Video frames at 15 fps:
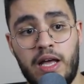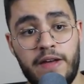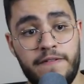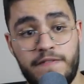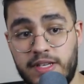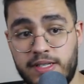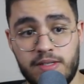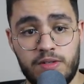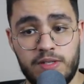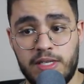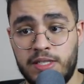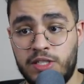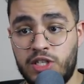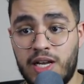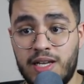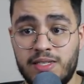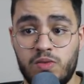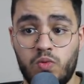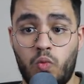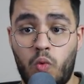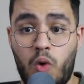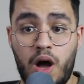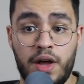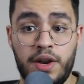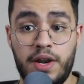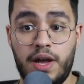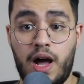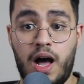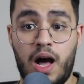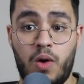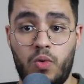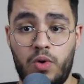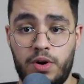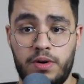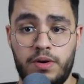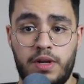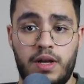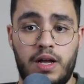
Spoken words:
investors in just 1 hour.